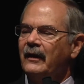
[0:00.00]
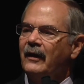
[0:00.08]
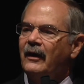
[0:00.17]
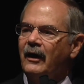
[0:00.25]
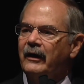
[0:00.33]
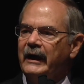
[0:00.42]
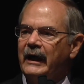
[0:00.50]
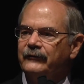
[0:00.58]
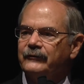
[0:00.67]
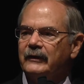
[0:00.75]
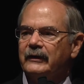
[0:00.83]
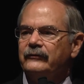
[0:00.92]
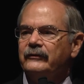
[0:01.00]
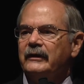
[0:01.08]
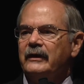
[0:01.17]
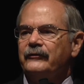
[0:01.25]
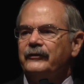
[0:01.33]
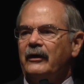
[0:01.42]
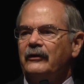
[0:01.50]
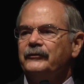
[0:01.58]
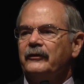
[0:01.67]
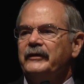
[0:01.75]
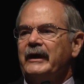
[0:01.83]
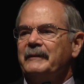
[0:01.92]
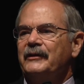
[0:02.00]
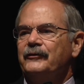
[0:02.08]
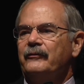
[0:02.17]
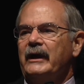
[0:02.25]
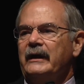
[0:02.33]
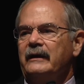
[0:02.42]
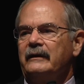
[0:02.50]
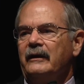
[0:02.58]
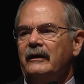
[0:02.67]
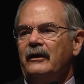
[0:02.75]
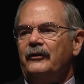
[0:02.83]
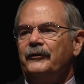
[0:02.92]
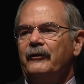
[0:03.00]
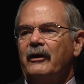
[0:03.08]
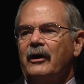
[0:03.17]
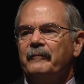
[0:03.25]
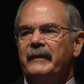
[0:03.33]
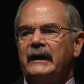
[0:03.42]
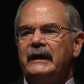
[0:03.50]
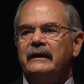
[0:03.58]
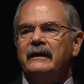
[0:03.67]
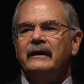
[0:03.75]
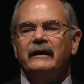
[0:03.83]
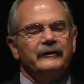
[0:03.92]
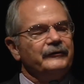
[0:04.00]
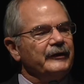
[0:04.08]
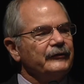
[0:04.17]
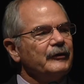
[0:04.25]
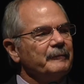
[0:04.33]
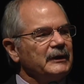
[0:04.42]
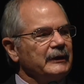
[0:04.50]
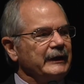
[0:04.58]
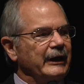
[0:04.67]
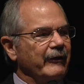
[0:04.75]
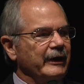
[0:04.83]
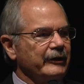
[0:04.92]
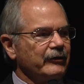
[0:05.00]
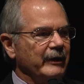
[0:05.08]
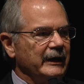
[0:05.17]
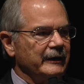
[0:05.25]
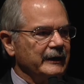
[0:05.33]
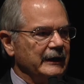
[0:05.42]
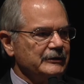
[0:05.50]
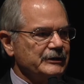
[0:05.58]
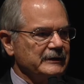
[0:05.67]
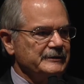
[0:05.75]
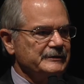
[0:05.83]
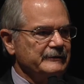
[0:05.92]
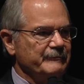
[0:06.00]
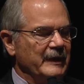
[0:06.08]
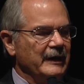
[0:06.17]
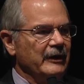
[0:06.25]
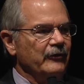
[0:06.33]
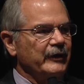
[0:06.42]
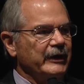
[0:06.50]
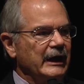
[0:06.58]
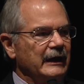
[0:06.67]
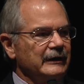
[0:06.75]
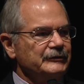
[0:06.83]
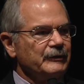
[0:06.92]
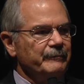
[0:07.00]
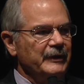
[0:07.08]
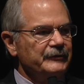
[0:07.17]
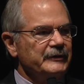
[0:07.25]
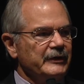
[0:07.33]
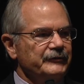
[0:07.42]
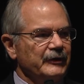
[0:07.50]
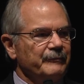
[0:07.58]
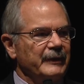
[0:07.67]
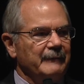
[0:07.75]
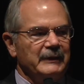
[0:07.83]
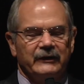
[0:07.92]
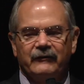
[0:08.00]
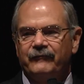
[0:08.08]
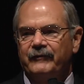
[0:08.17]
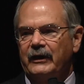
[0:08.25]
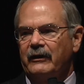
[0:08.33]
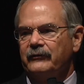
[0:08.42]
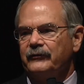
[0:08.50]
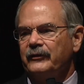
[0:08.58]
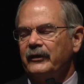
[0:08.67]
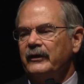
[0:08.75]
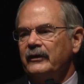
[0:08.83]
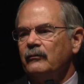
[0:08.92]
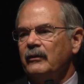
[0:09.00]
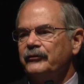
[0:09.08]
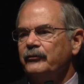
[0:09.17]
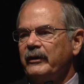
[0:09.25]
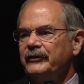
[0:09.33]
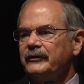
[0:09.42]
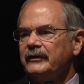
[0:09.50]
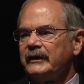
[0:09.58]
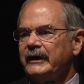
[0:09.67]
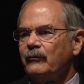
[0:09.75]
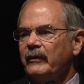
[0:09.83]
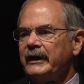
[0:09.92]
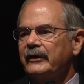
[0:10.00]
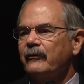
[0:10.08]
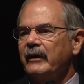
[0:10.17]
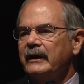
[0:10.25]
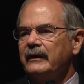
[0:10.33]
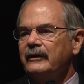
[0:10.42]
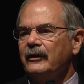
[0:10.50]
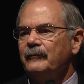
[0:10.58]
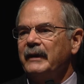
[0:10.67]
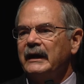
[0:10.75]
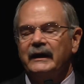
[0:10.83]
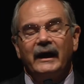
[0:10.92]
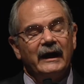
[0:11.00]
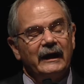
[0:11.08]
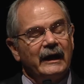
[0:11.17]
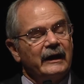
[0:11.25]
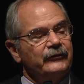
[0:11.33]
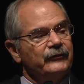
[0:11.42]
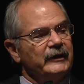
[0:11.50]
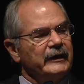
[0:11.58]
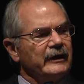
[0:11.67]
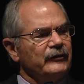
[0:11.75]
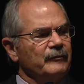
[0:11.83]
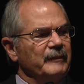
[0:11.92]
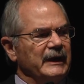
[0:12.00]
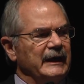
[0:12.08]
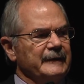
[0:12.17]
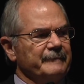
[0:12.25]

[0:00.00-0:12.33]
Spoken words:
Our excellence is also demonstrated through our many disciplinary accreditations. The College of Business and Public Affairs was recently reaccredited by AACSB,